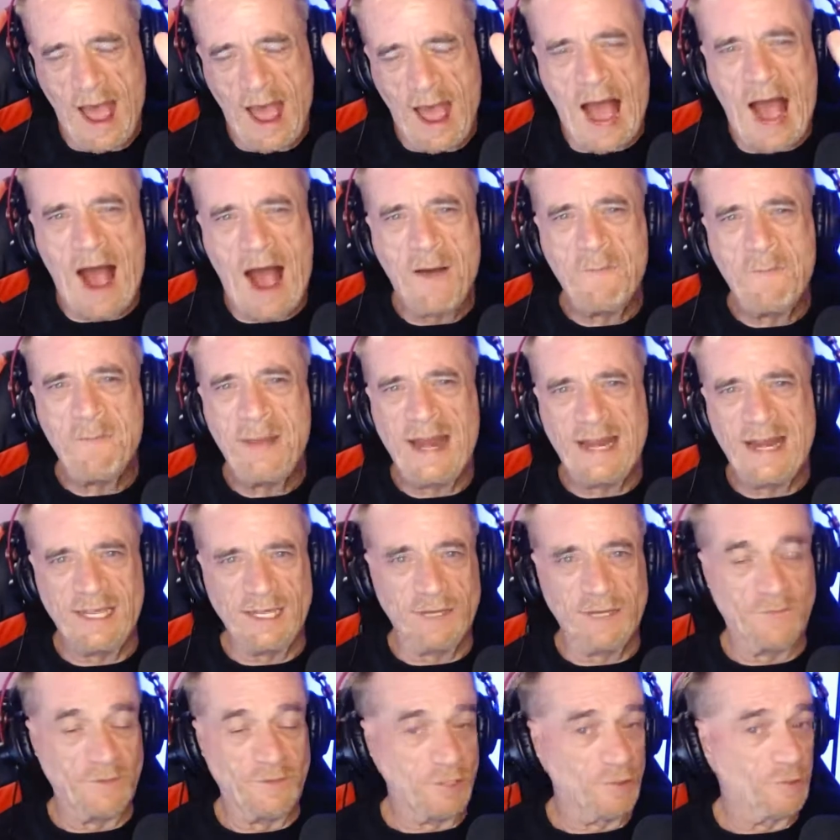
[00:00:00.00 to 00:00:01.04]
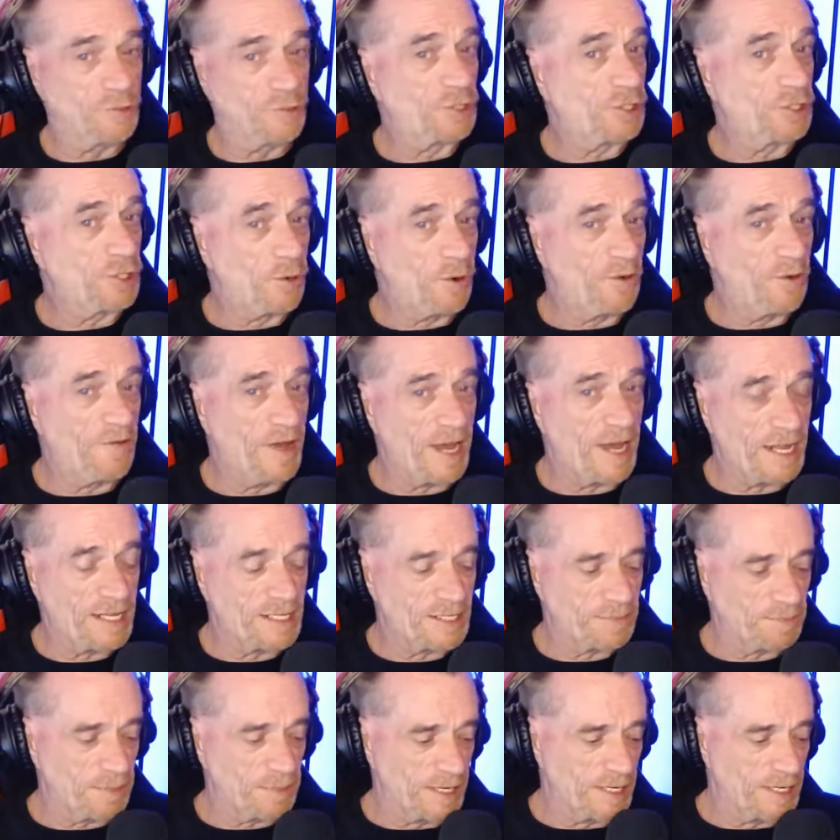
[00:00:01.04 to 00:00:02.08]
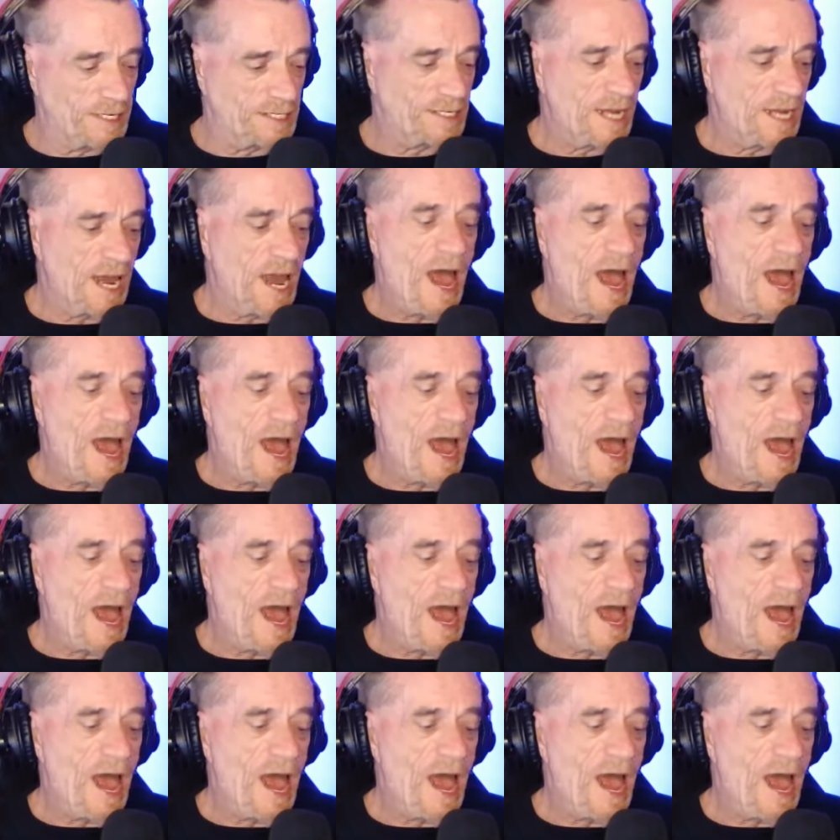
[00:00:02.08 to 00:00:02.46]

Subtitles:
How many of you, show of hands please,